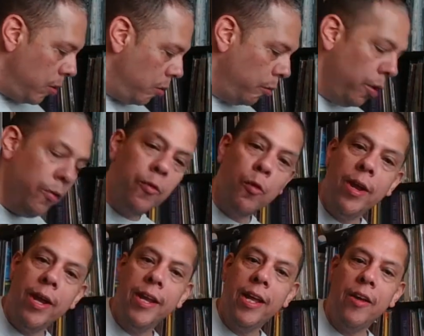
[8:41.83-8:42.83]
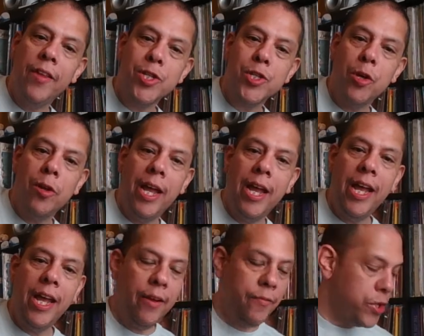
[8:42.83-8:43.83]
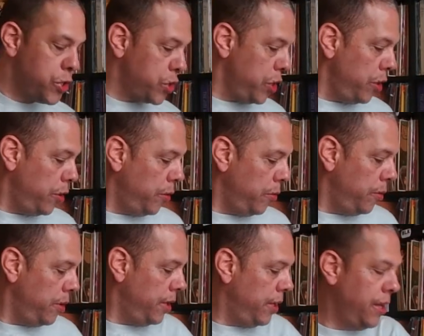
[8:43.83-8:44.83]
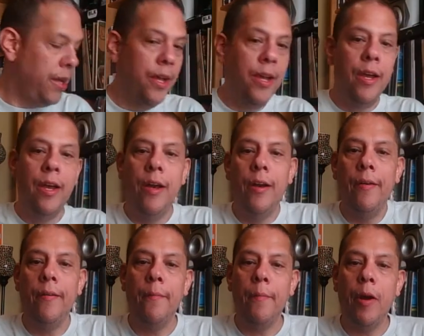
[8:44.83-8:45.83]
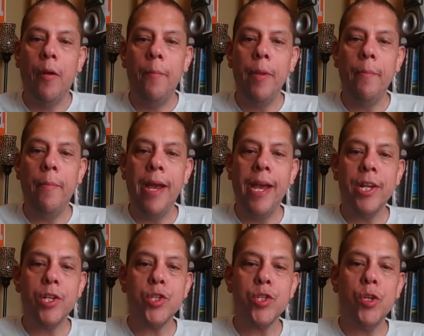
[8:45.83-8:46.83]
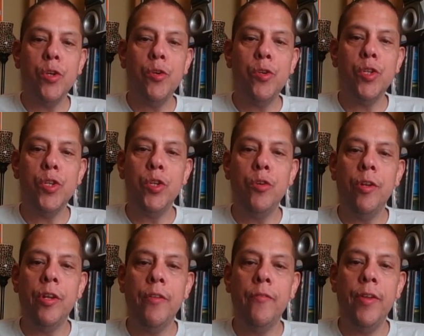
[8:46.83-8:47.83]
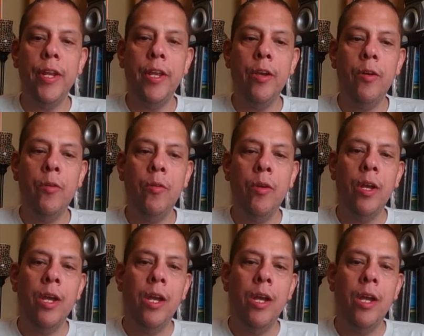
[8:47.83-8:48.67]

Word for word: Well, for right now, that's all I have to show. Um, I'll be back soon to do another video.